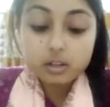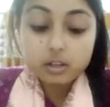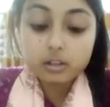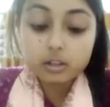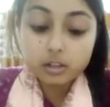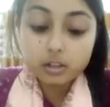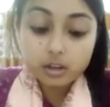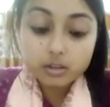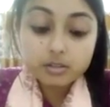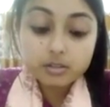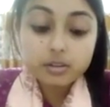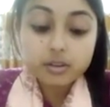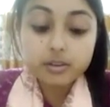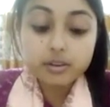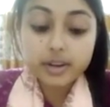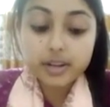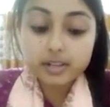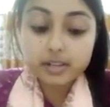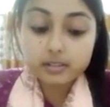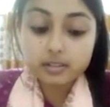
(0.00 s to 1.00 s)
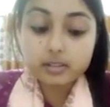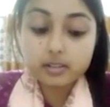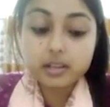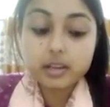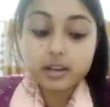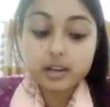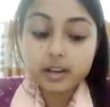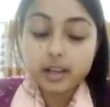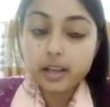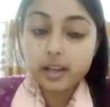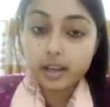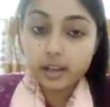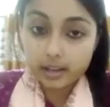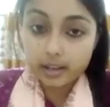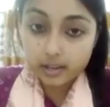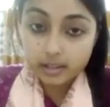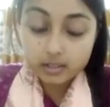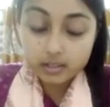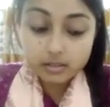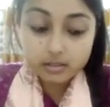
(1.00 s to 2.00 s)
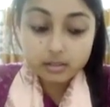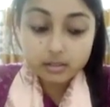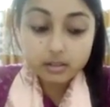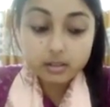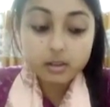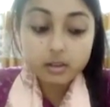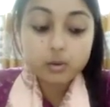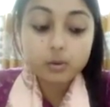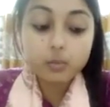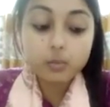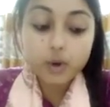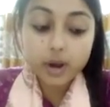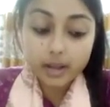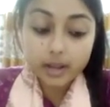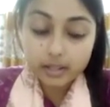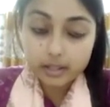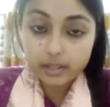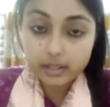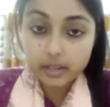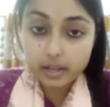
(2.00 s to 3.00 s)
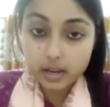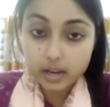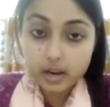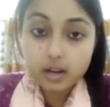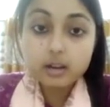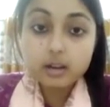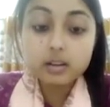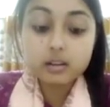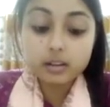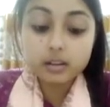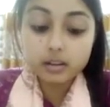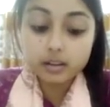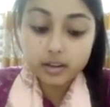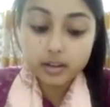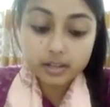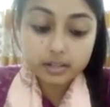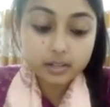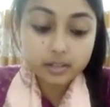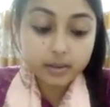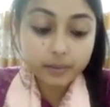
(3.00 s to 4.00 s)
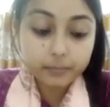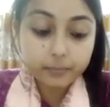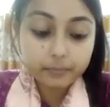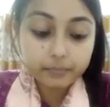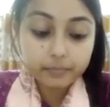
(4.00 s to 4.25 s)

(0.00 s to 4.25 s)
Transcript: not raise their heads while they are grazing?